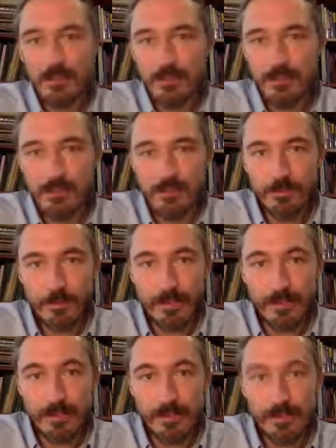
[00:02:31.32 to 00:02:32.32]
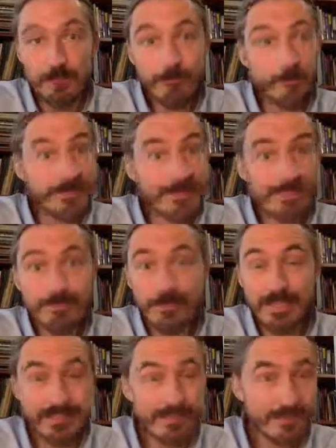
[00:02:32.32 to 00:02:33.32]
in a way, influences my
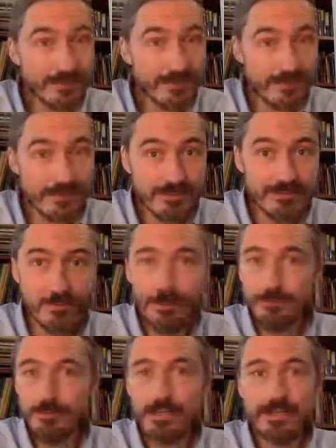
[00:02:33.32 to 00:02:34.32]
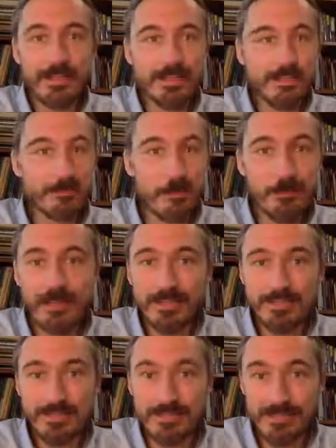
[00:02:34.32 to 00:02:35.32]
decisions, my feelings, my body
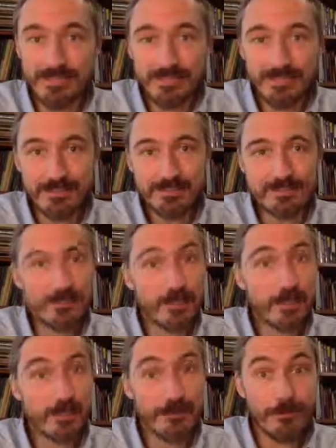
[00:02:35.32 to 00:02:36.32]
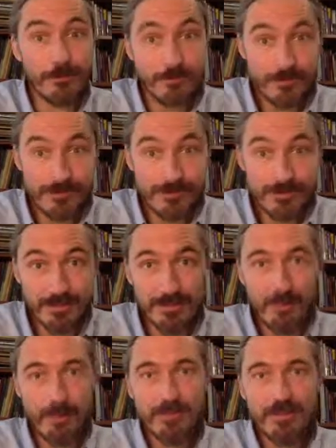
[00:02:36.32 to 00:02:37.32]
sensations, my thoughts,
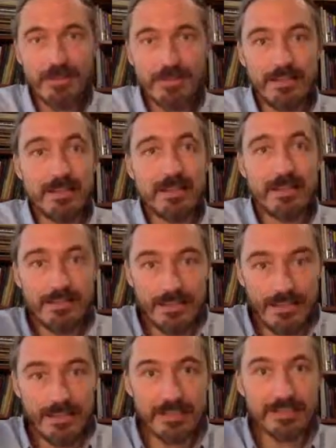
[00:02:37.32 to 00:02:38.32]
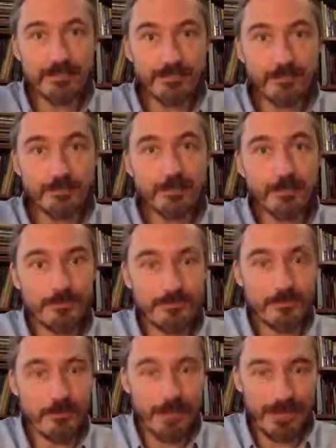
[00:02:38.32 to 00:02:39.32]
that are actually symptoms of
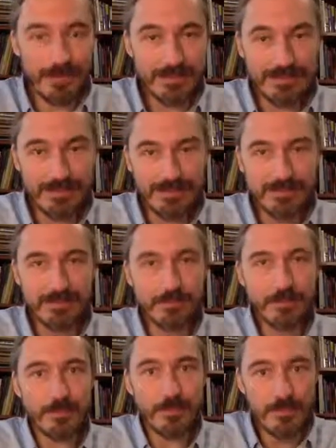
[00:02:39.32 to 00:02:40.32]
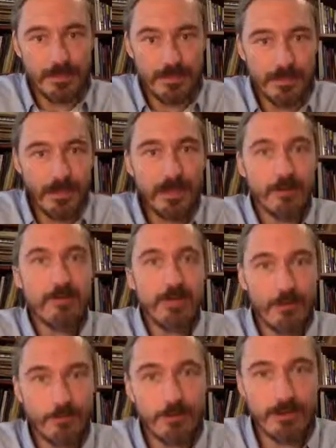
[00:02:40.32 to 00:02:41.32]
a past that we are
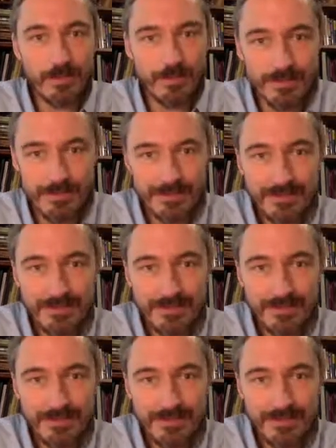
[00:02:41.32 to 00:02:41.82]
carrying with us.